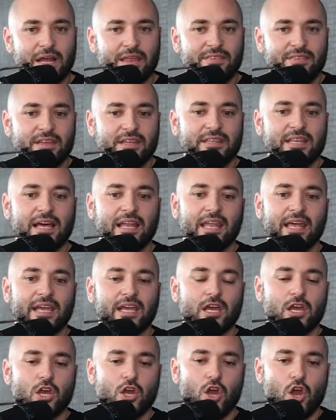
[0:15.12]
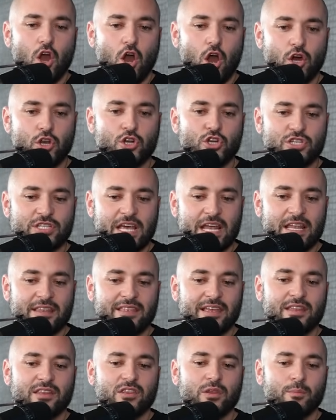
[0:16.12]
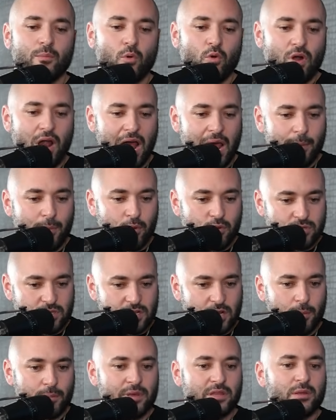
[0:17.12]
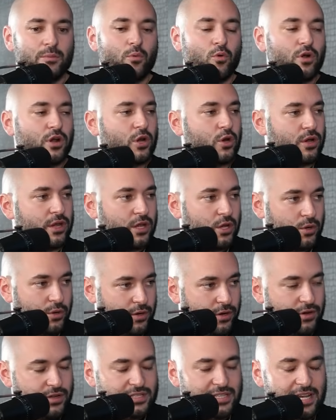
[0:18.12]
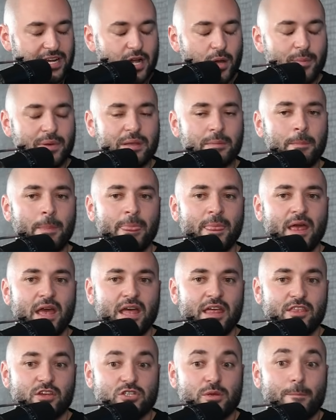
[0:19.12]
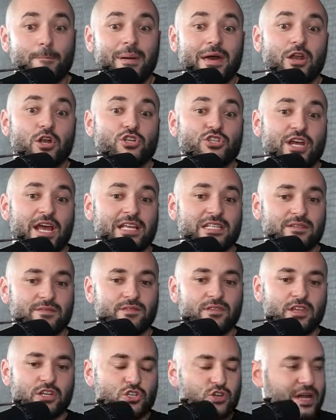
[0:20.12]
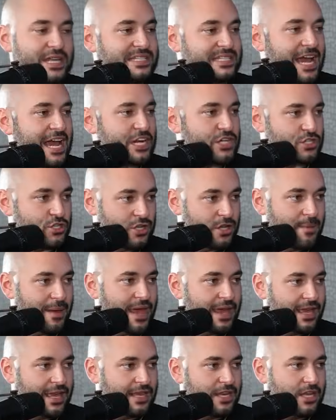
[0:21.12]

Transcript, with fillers: But I think that like understanding that the more eyeballs that come in, the more inquiries that come in, there's a better chance of the transaction on the back